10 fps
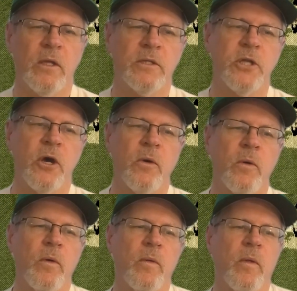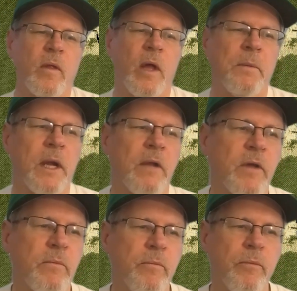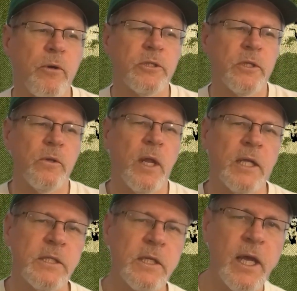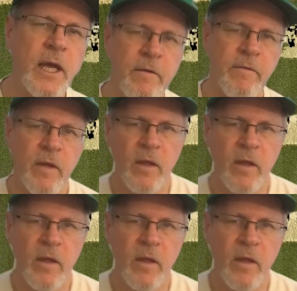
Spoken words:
So I'm kind of a person who likes to have,